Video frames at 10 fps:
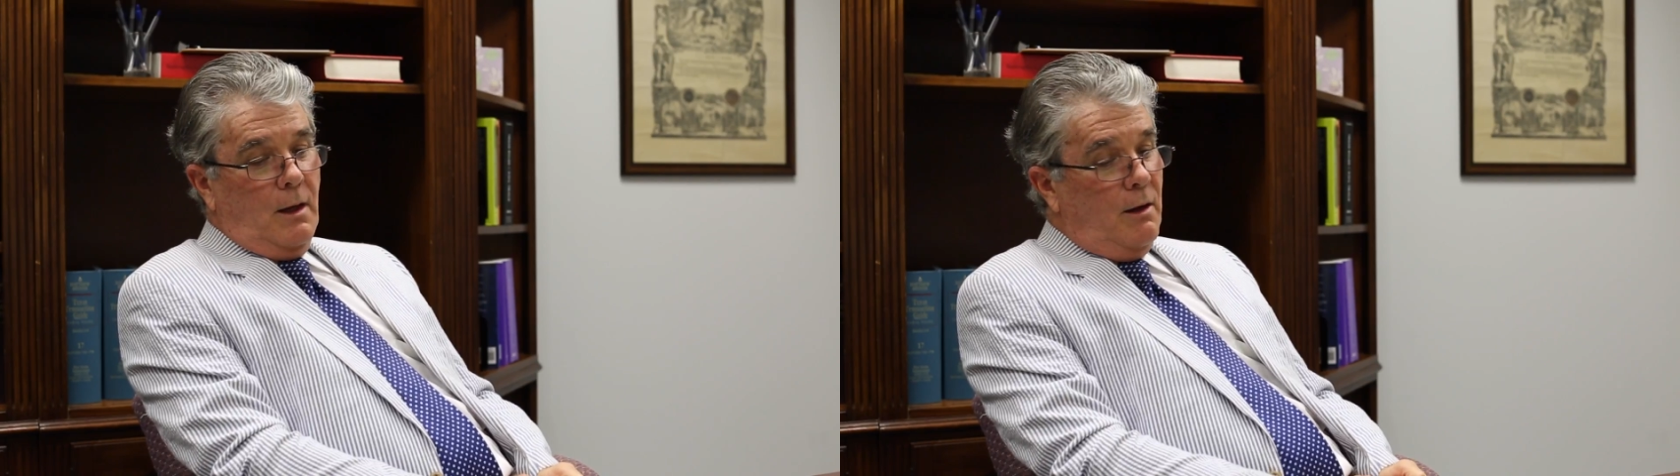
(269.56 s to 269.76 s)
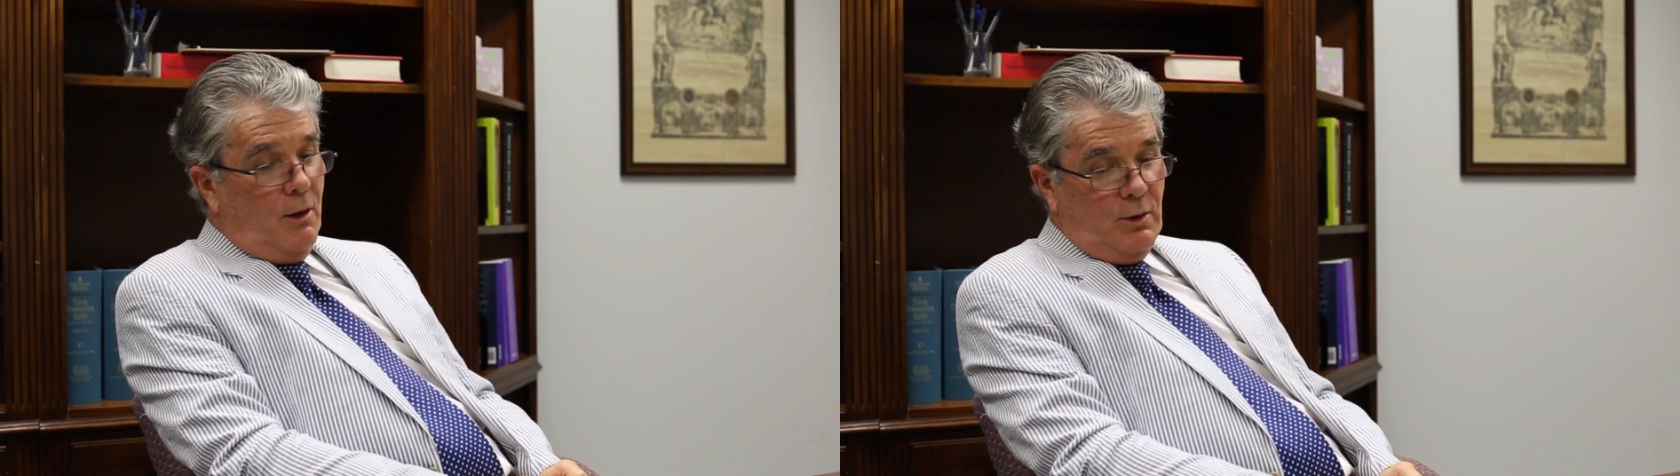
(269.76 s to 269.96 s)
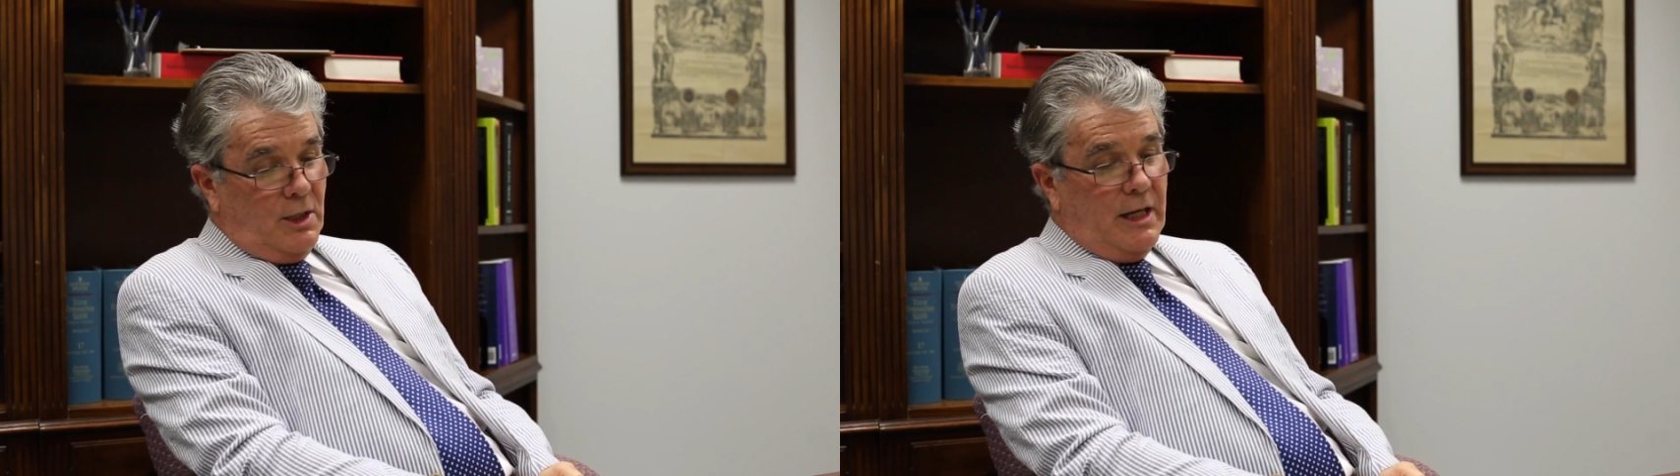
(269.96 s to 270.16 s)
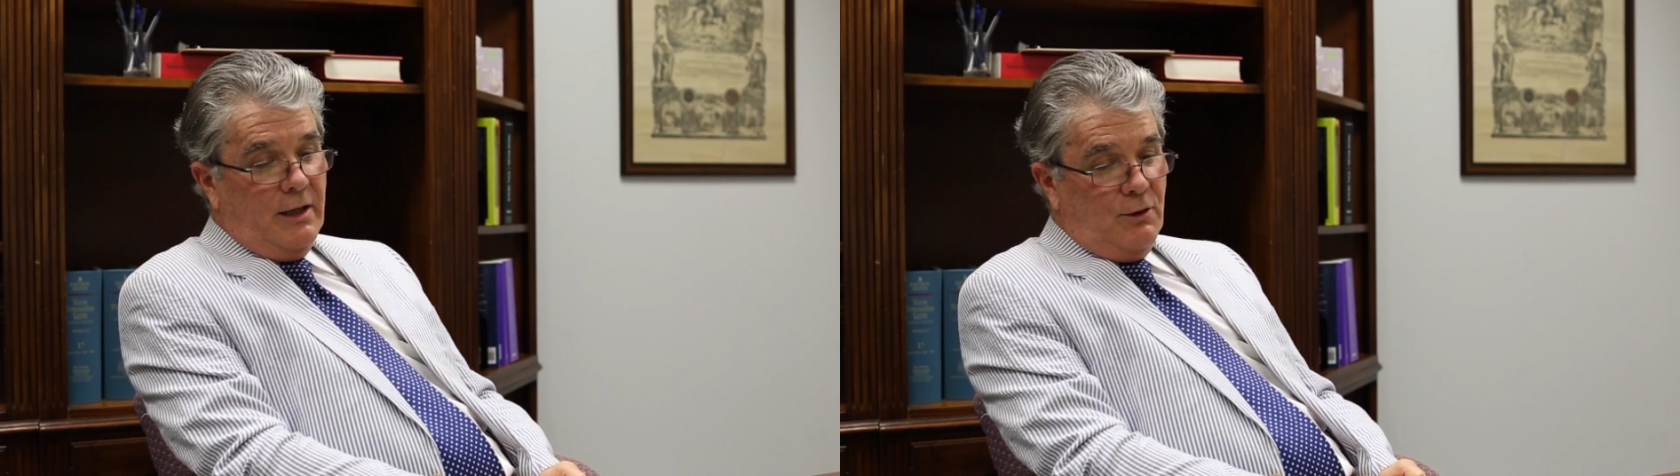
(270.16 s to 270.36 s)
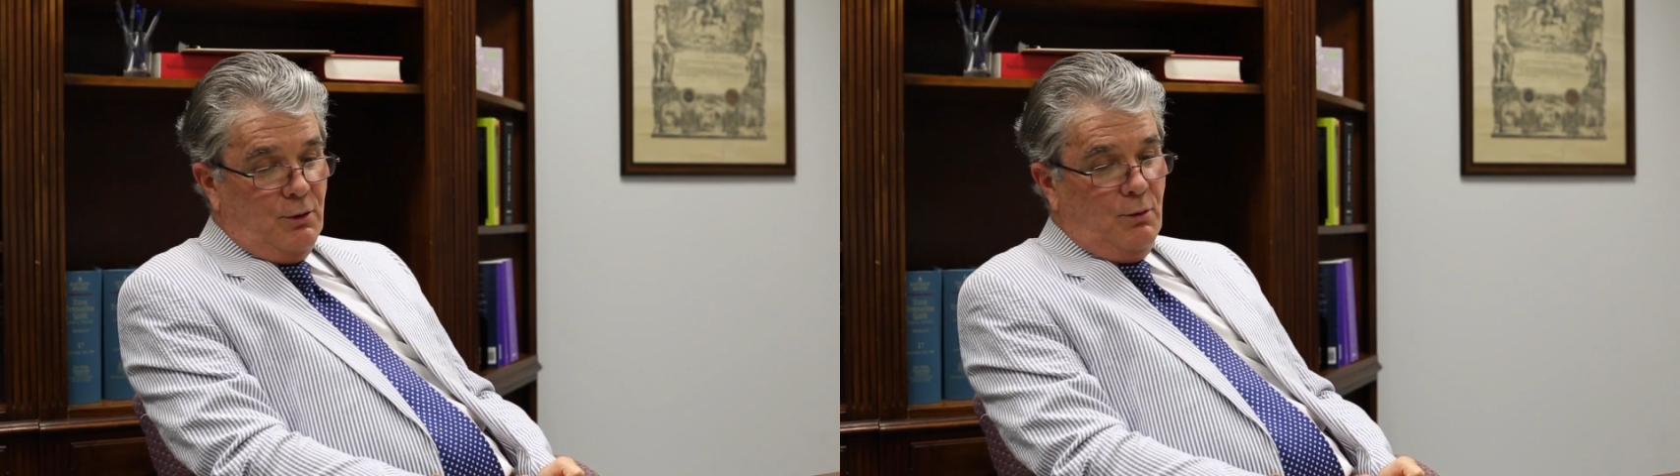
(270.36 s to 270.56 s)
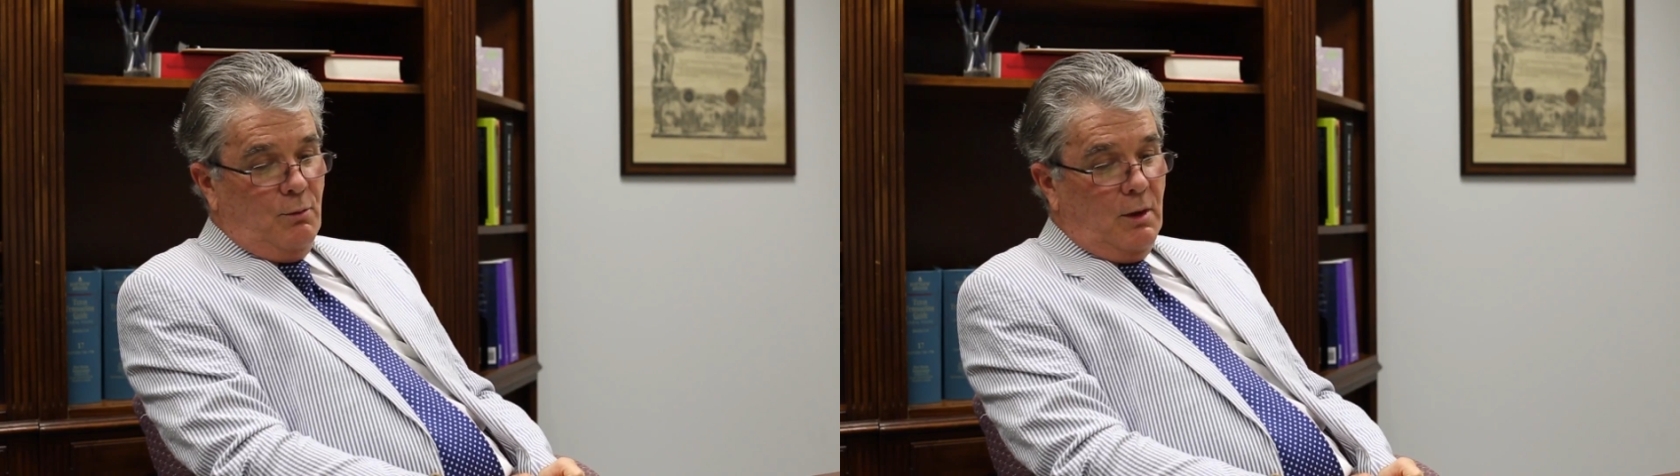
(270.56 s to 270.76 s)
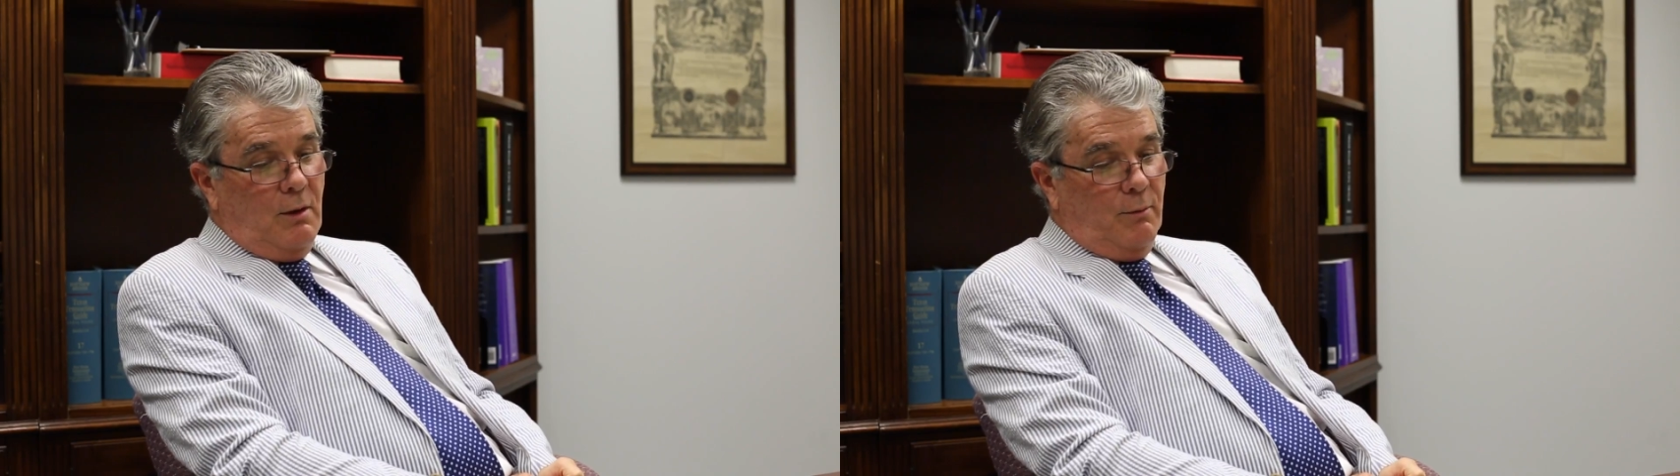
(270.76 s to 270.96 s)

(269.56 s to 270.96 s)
No, you can't do